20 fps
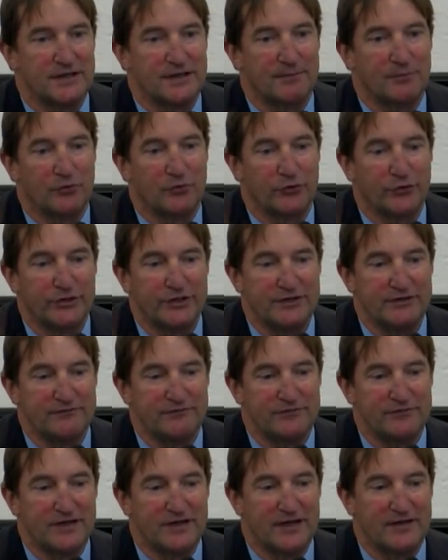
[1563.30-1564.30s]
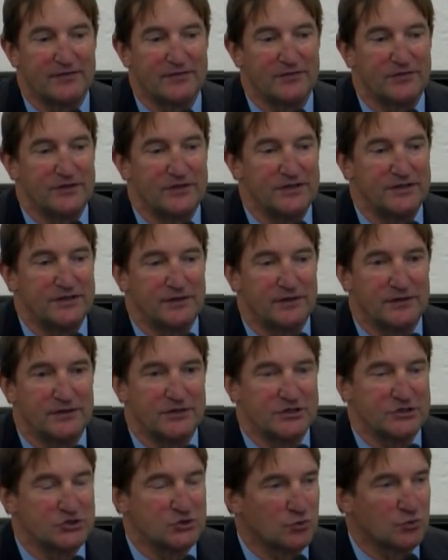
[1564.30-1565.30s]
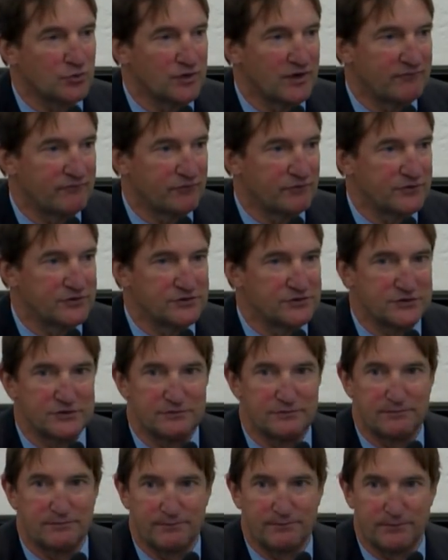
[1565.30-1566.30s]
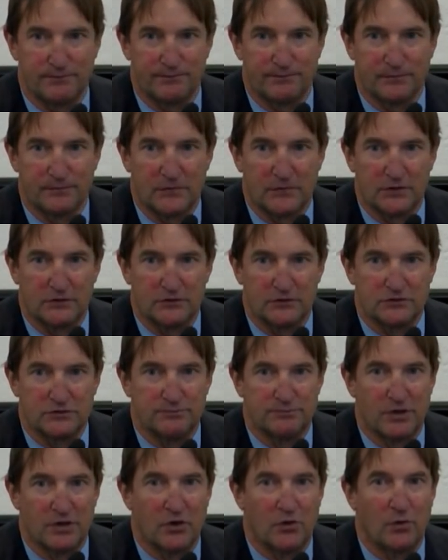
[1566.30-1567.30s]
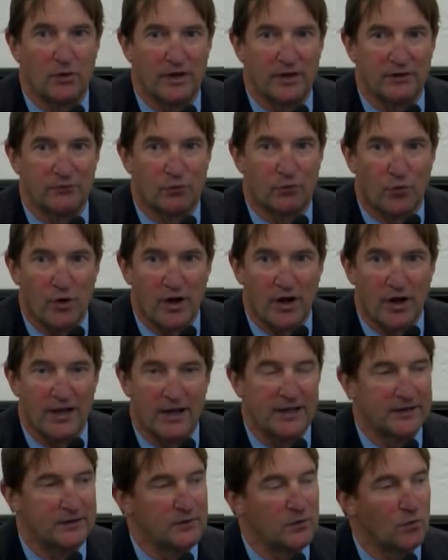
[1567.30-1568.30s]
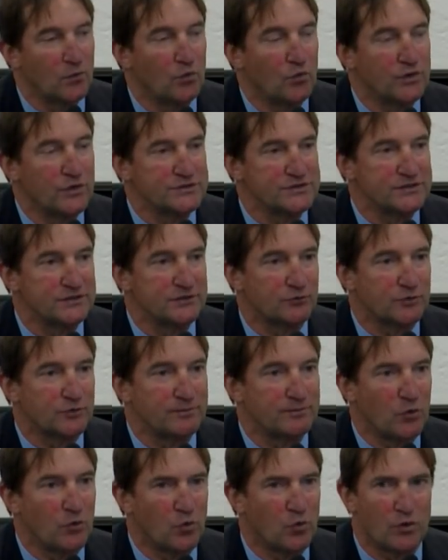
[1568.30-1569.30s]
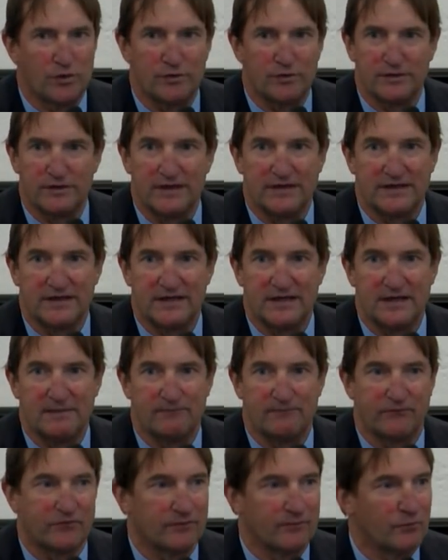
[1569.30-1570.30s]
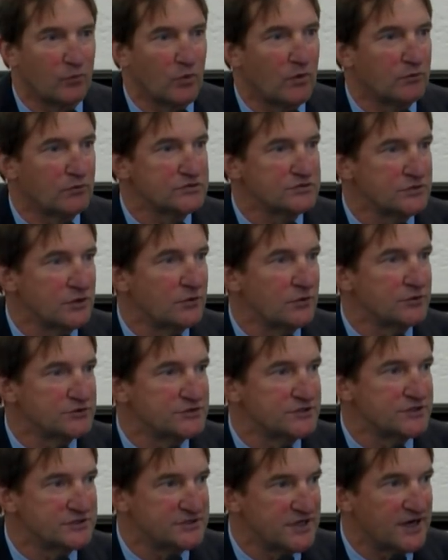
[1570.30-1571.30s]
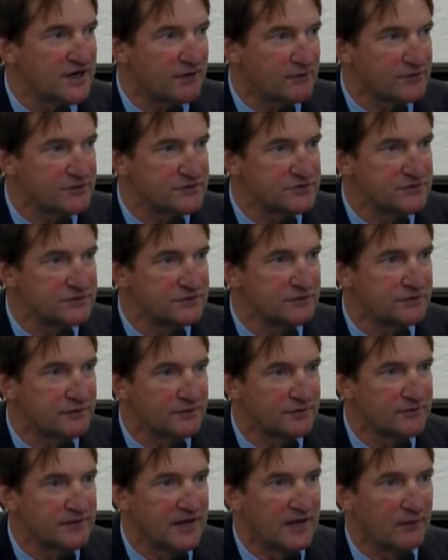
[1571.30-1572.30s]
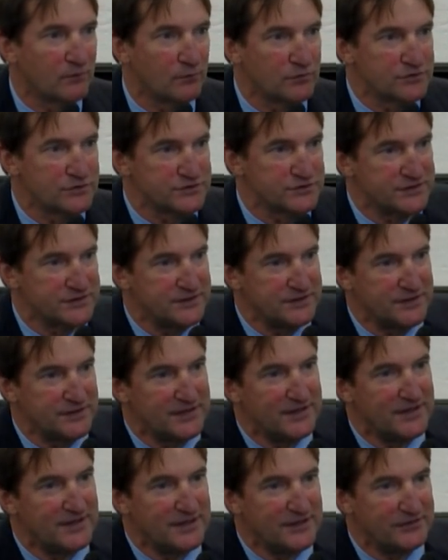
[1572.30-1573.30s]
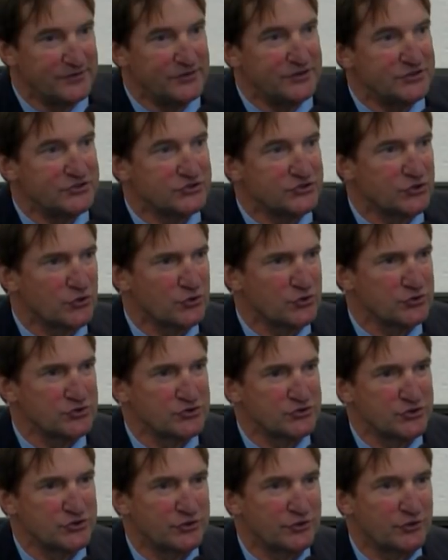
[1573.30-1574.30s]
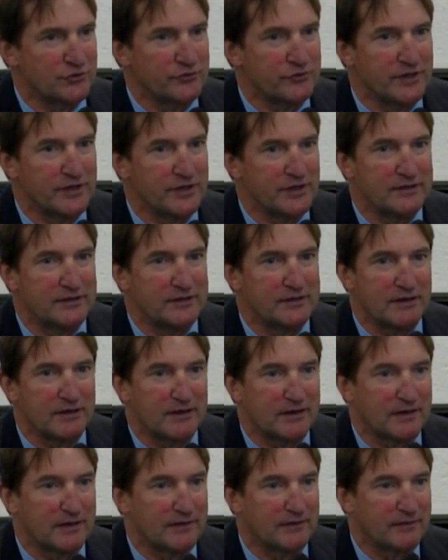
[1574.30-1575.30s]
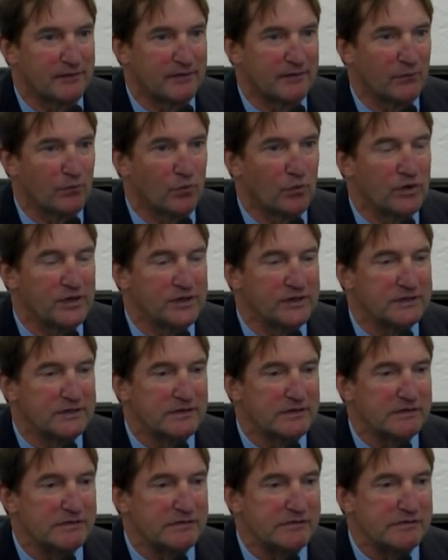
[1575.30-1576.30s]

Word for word: I believe that the initial reference to Bo and Ryan was in a report that came from what was known as the Tara Center, and that was the the search center that uh, when